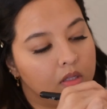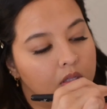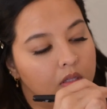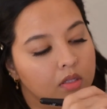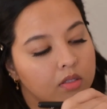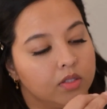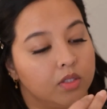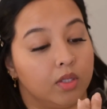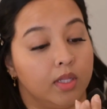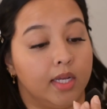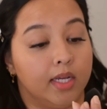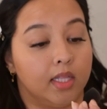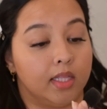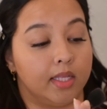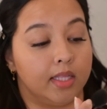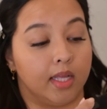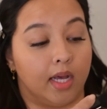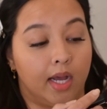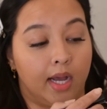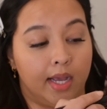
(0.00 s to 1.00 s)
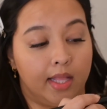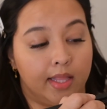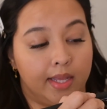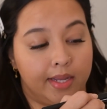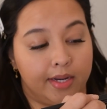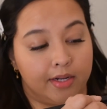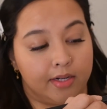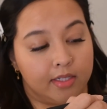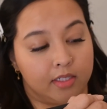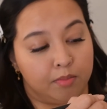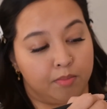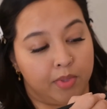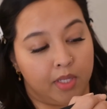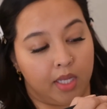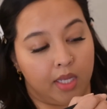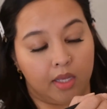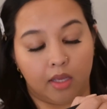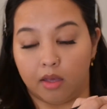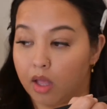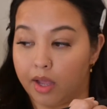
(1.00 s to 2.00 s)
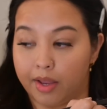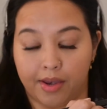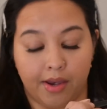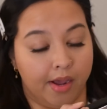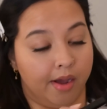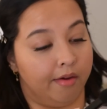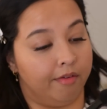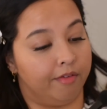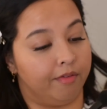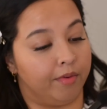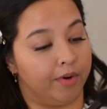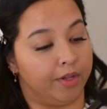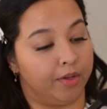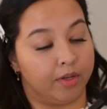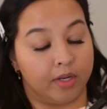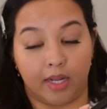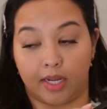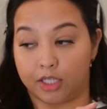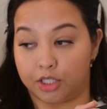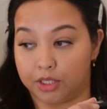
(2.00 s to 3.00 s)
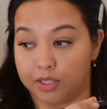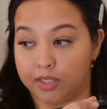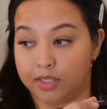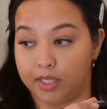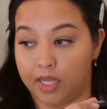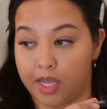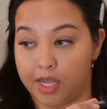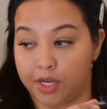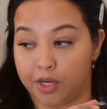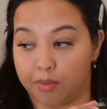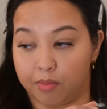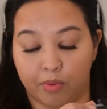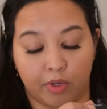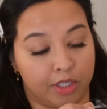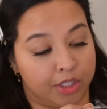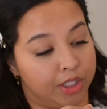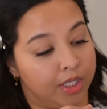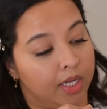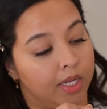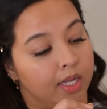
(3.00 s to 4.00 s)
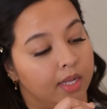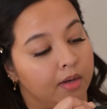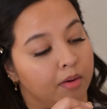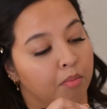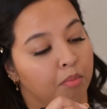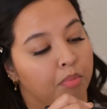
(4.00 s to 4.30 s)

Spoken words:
So luckily the highlighter is big enough where you could actually take your brush in,